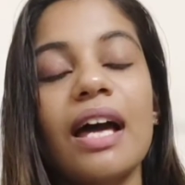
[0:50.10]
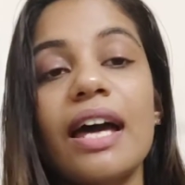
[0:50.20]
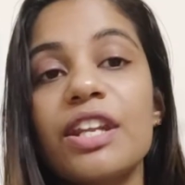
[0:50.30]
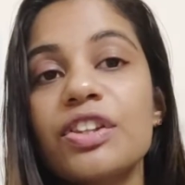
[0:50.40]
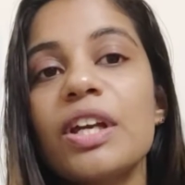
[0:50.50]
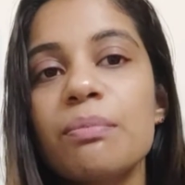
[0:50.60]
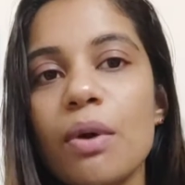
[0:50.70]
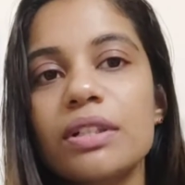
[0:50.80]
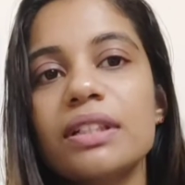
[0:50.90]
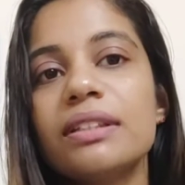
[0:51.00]
Another
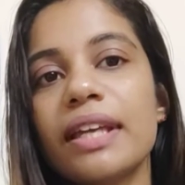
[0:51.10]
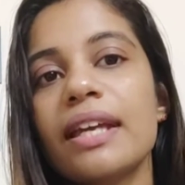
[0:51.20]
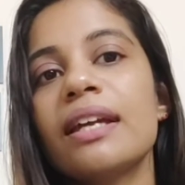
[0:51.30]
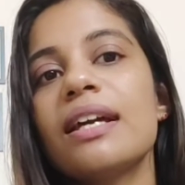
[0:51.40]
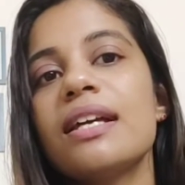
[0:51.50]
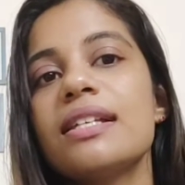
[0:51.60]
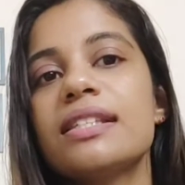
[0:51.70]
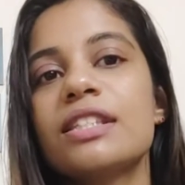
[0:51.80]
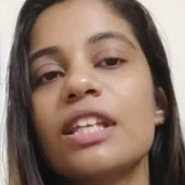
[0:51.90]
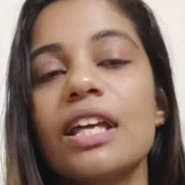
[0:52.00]
important thing
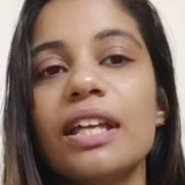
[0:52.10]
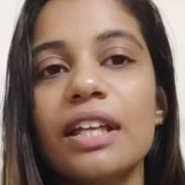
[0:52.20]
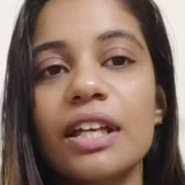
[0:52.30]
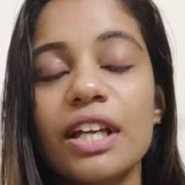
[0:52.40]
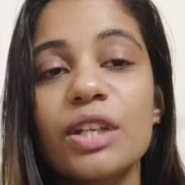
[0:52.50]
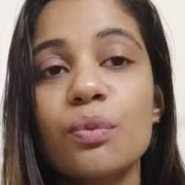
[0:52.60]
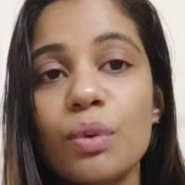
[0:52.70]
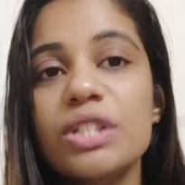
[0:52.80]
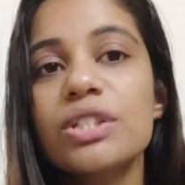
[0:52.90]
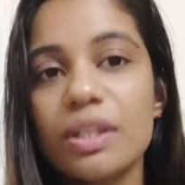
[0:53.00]
is in
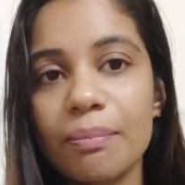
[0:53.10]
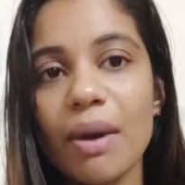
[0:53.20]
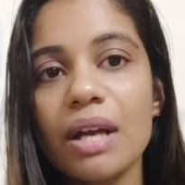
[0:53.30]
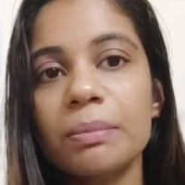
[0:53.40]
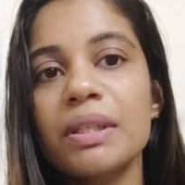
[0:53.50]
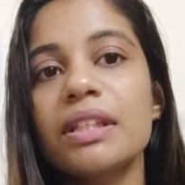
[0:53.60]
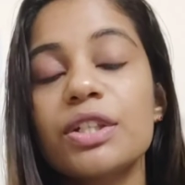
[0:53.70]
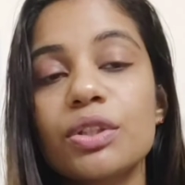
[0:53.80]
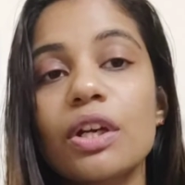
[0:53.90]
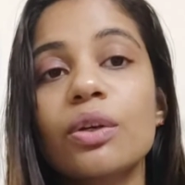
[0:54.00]
which department
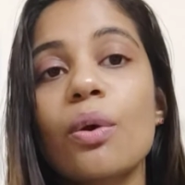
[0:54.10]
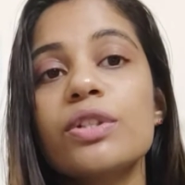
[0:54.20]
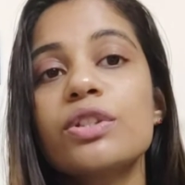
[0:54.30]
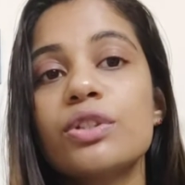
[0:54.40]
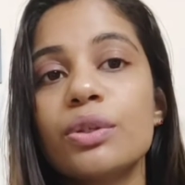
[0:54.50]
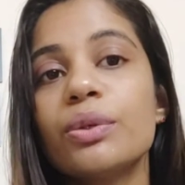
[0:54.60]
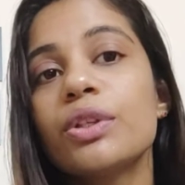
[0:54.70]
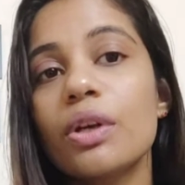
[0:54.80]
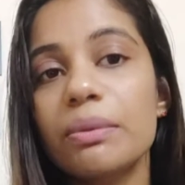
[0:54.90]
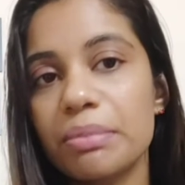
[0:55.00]
that you are going to do
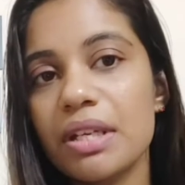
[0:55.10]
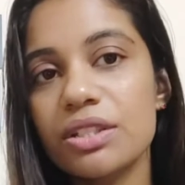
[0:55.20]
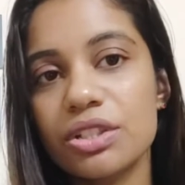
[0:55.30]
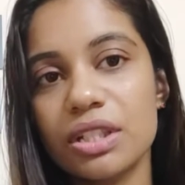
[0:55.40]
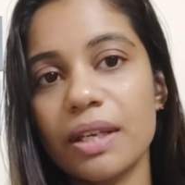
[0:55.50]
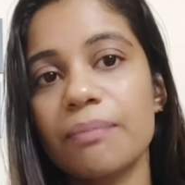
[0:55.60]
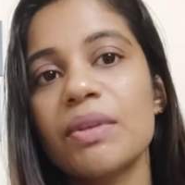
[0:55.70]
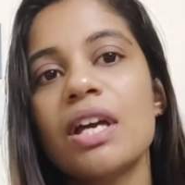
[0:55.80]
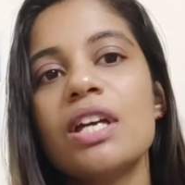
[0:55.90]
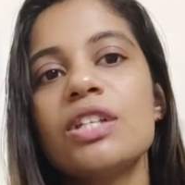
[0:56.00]
your PhD.
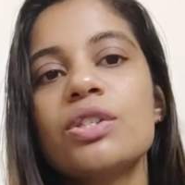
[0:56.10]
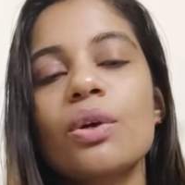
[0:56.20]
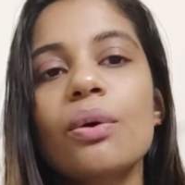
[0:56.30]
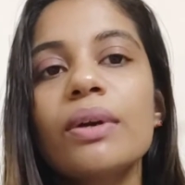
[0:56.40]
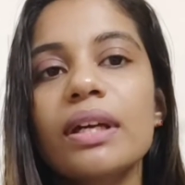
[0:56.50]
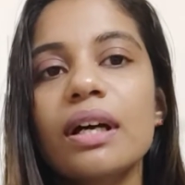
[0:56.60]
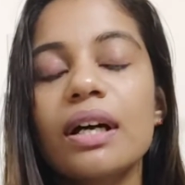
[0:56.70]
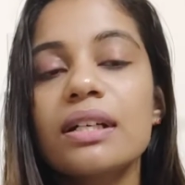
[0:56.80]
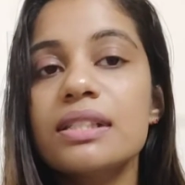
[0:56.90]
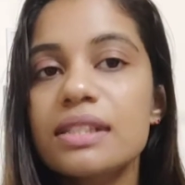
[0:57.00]
So
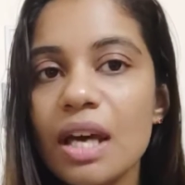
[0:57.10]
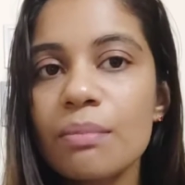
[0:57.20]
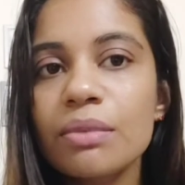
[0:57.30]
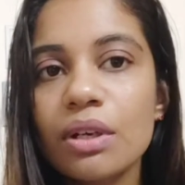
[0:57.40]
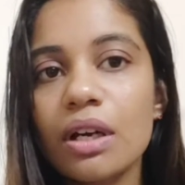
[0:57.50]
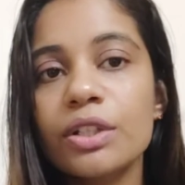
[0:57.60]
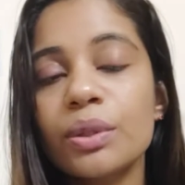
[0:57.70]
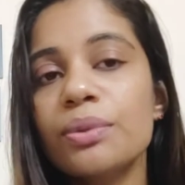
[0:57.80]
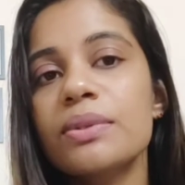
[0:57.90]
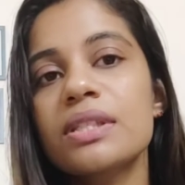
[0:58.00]
in some
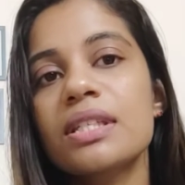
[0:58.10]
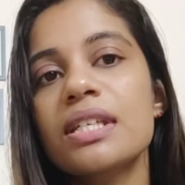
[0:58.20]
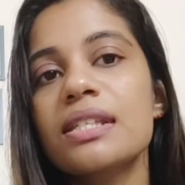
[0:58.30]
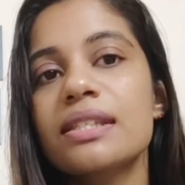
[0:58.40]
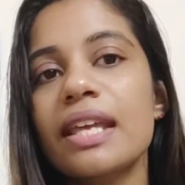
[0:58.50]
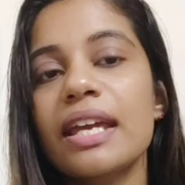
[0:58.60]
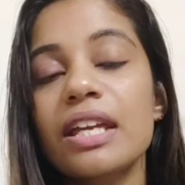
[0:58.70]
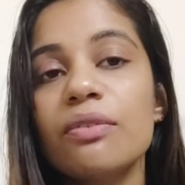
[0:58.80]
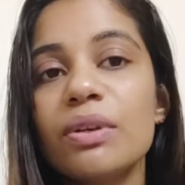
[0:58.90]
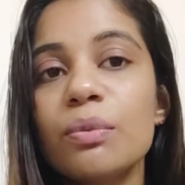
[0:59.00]
universities, they
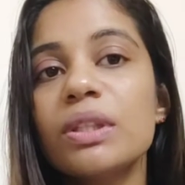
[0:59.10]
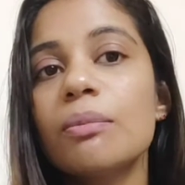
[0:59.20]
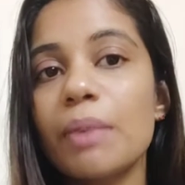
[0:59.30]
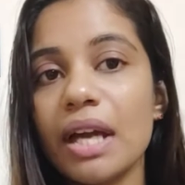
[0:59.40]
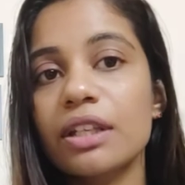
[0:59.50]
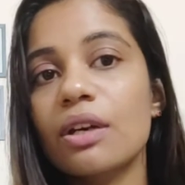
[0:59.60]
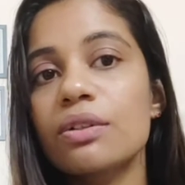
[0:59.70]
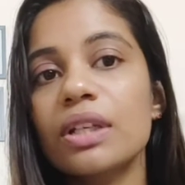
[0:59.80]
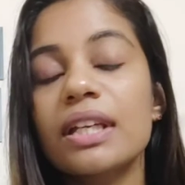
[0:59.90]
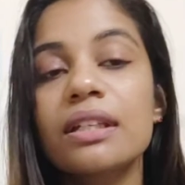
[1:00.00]
even with a
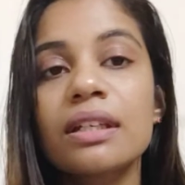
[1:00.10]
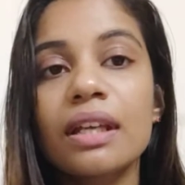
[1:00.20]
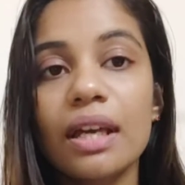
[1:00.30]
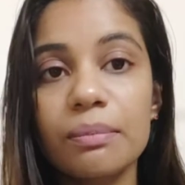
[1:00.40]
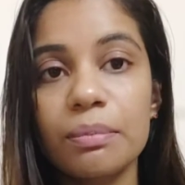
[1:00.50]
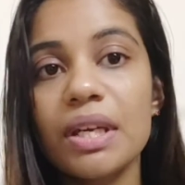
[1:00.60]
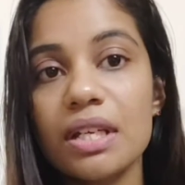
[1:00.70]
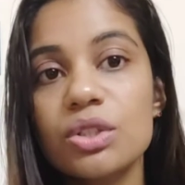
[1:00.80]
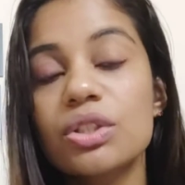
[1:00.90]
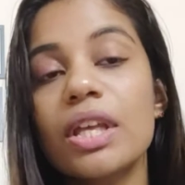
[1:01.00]
background in
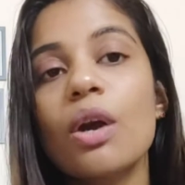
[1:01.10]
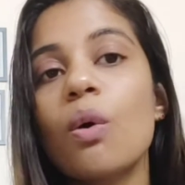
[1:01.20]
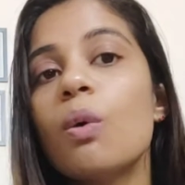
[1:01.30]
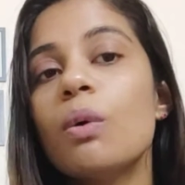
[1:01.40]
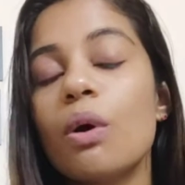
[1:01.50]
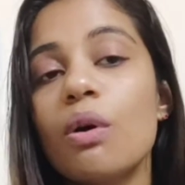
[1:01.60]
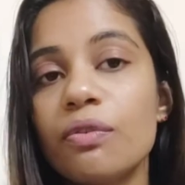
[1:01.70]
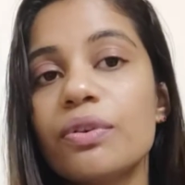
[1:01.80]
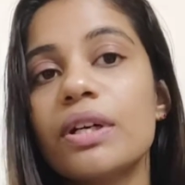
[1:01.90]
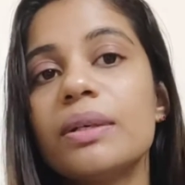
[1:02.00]
MPH, they
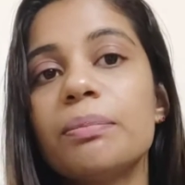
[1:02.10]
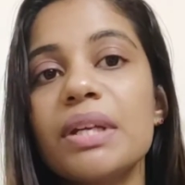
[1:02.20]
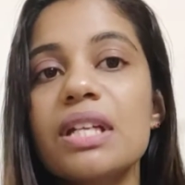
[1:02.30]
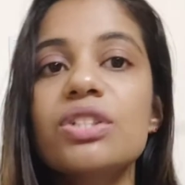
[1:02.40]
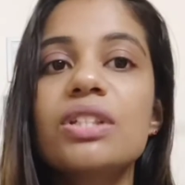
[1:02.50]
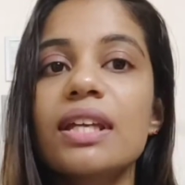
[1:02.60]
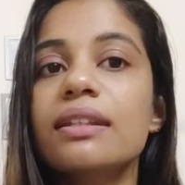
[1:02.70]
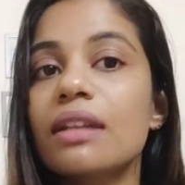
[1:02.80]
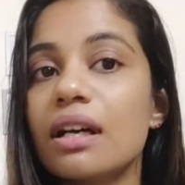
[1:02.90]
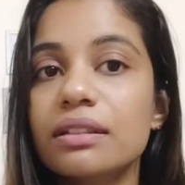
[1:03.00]
offer PhD
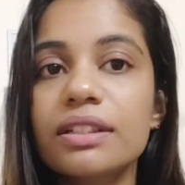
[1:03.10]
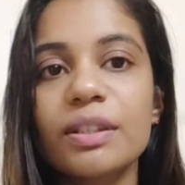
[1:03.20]
in the other